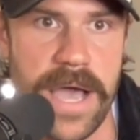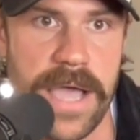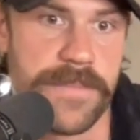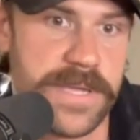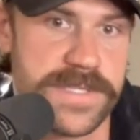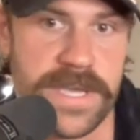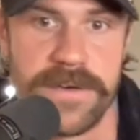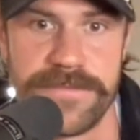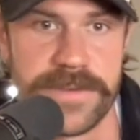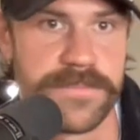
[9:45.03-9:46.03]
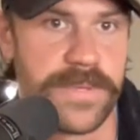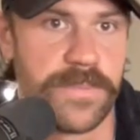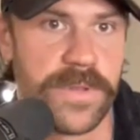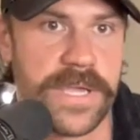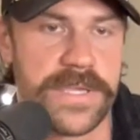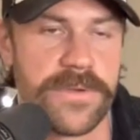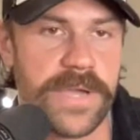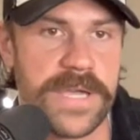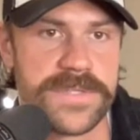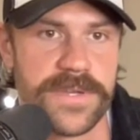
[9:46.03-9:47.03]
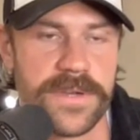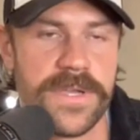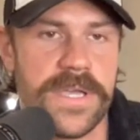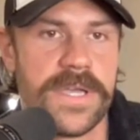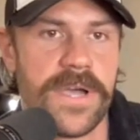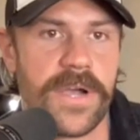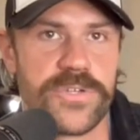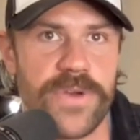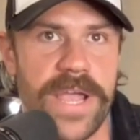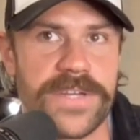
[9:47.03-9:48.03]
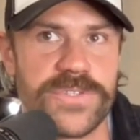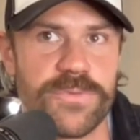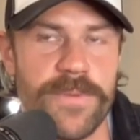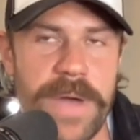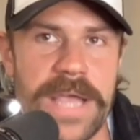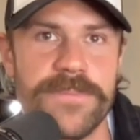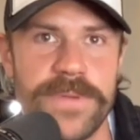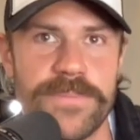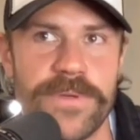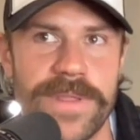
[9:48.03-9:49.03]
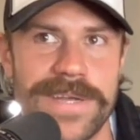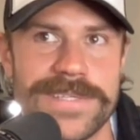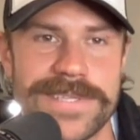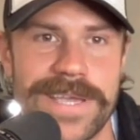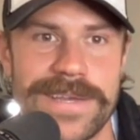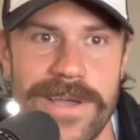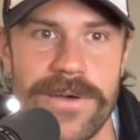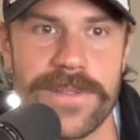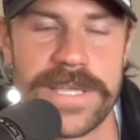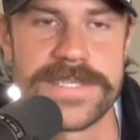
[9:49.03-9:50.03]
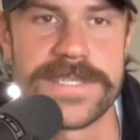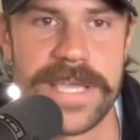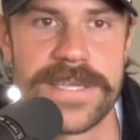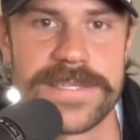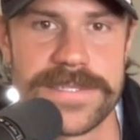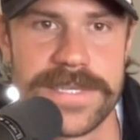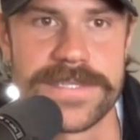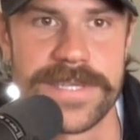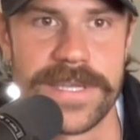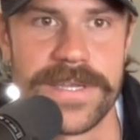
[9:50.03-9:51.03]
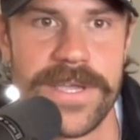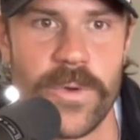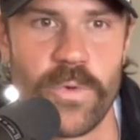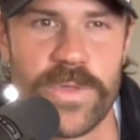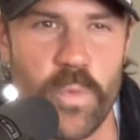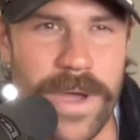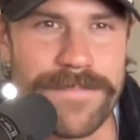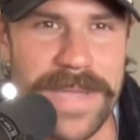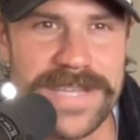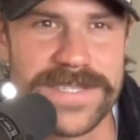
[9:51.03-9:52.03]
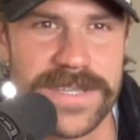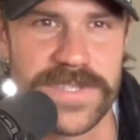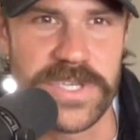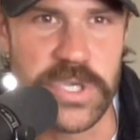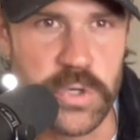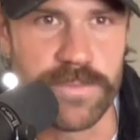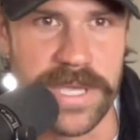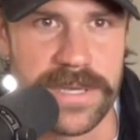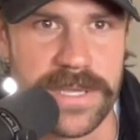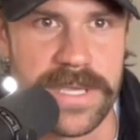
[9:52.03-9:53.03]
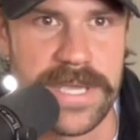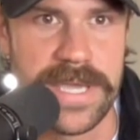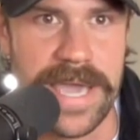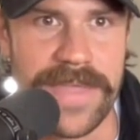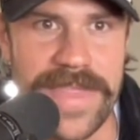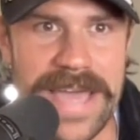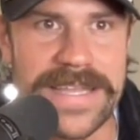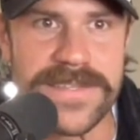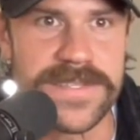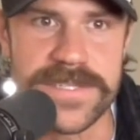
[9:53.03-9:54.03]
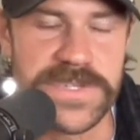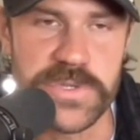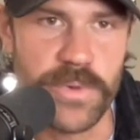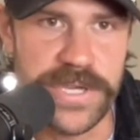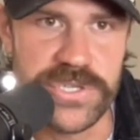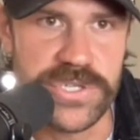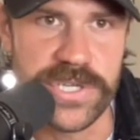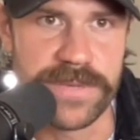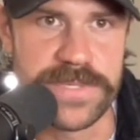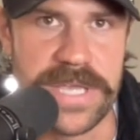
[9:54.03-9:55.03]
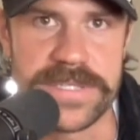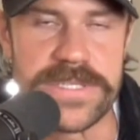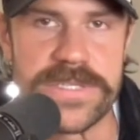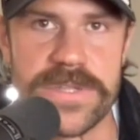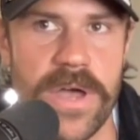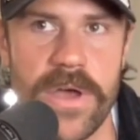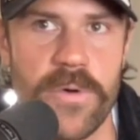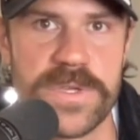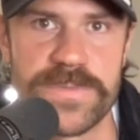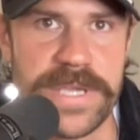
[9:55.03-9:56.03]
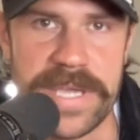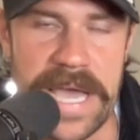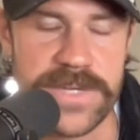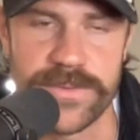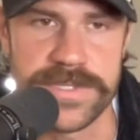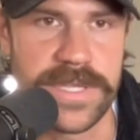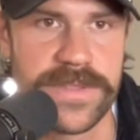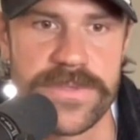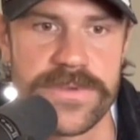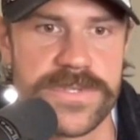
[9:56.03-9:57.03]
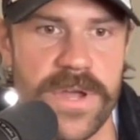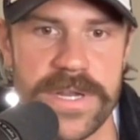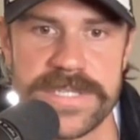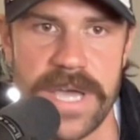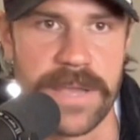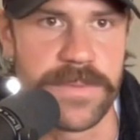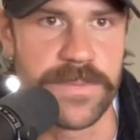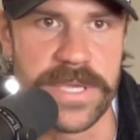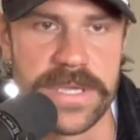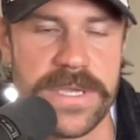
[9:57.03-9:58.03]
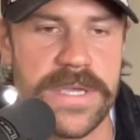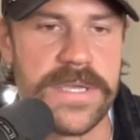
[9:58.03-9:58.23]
I myself and people like you guys are trying to remind people that it's like, no, let's stay consistent with what makes us human. And that isn't situationships. That's just not always being casual. It's not that there's not a time to be